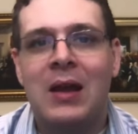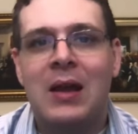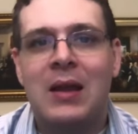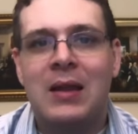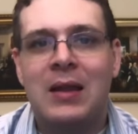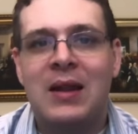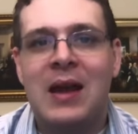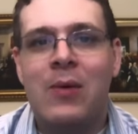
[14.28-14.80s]

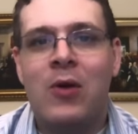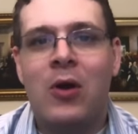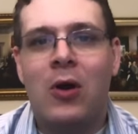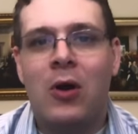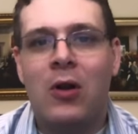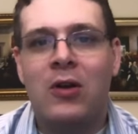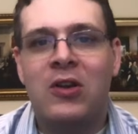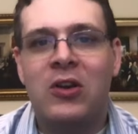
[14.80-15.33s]
Today we are
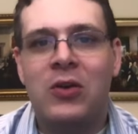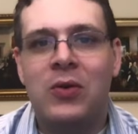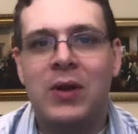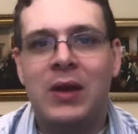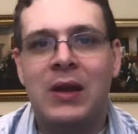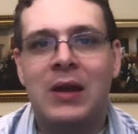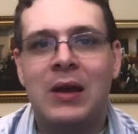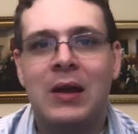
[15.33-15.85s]

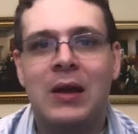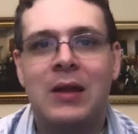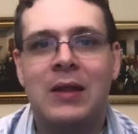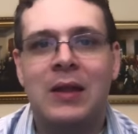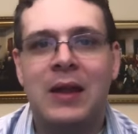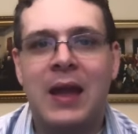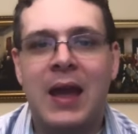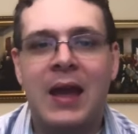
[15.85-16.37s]
arguing
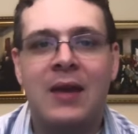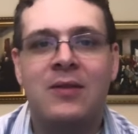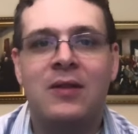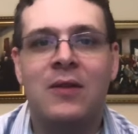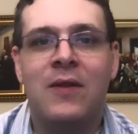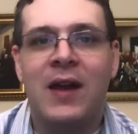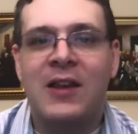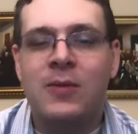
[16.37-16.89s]
the case
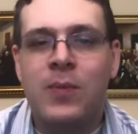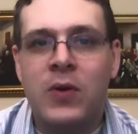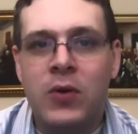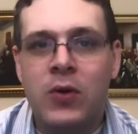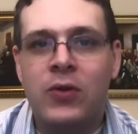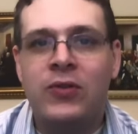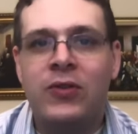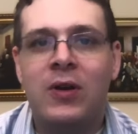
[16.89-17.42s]
of
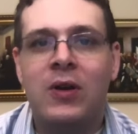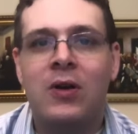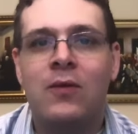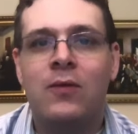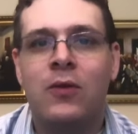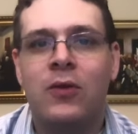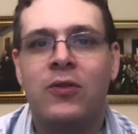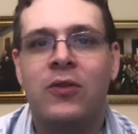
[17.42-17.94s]
Espinoza
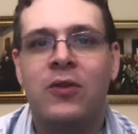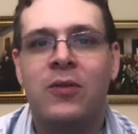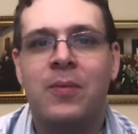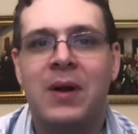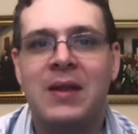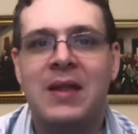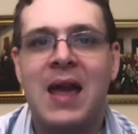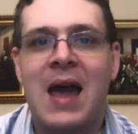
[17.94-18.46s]
versus
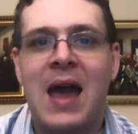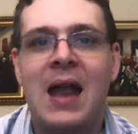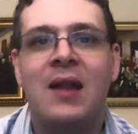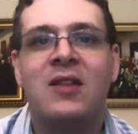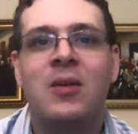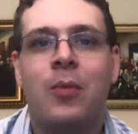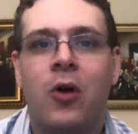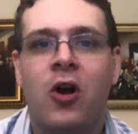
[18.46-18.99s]

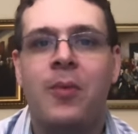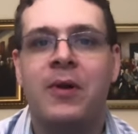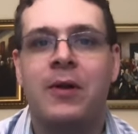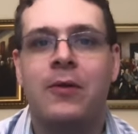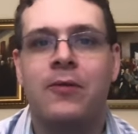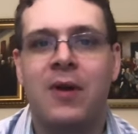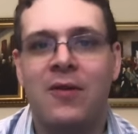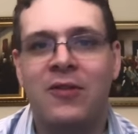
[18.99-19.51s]
Montana Department
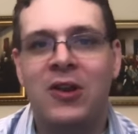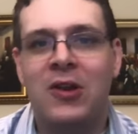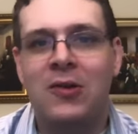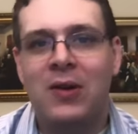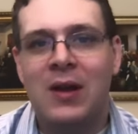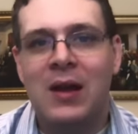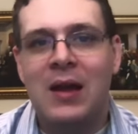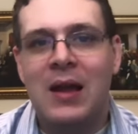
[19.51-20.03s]
of Revenue.
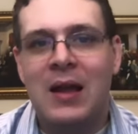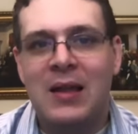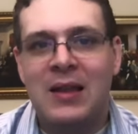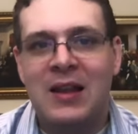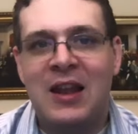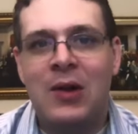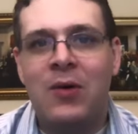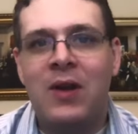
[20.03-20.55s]

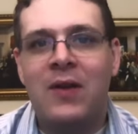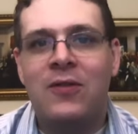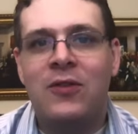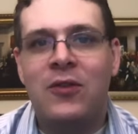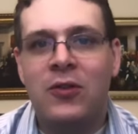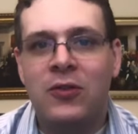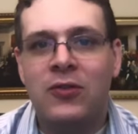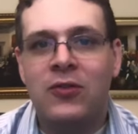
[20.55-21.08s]
Today we have
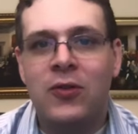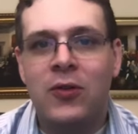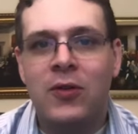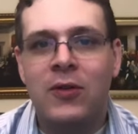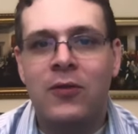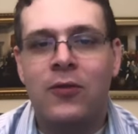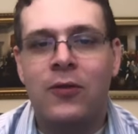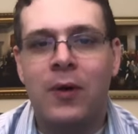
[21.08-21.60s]
two
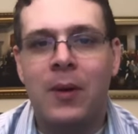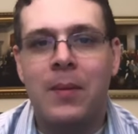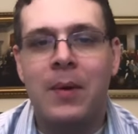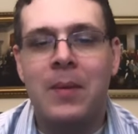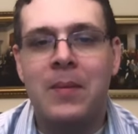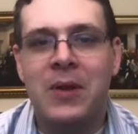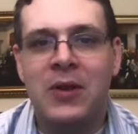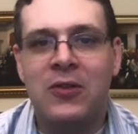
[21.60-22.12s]
students from
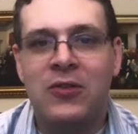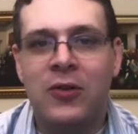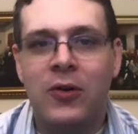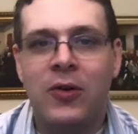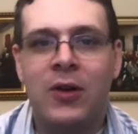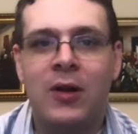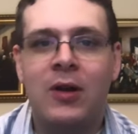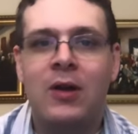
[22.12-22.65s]

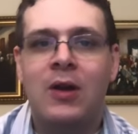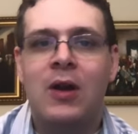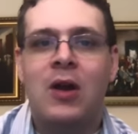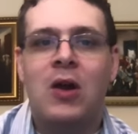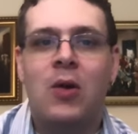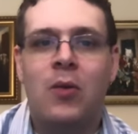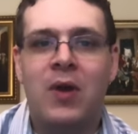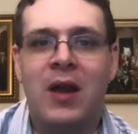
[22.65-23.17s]
Minnesota.
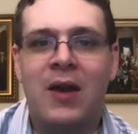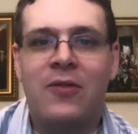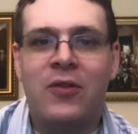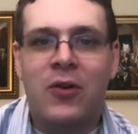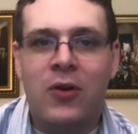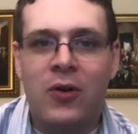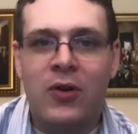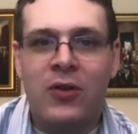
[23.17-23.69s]
We have
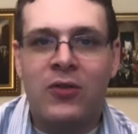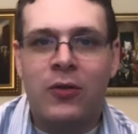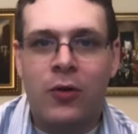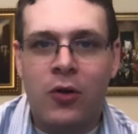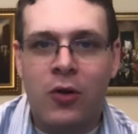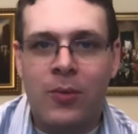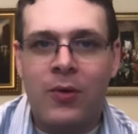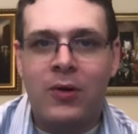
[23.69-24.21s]
Curtis
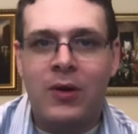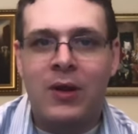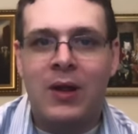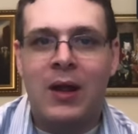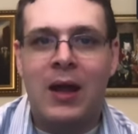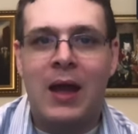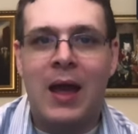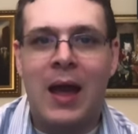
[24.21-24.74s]
Herbert
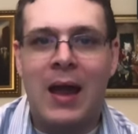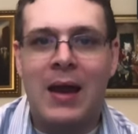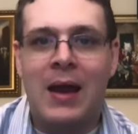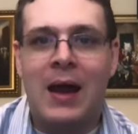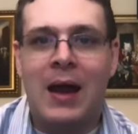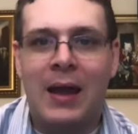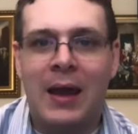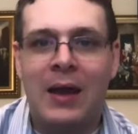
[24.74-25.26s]
and
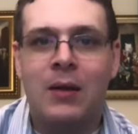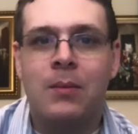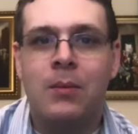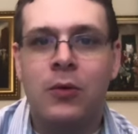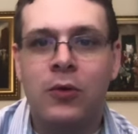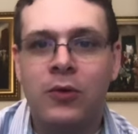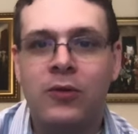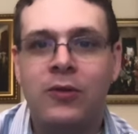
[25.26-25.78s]
Hayat
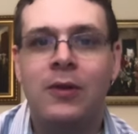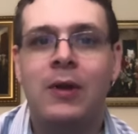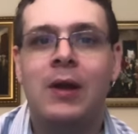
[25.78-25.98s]
Muse,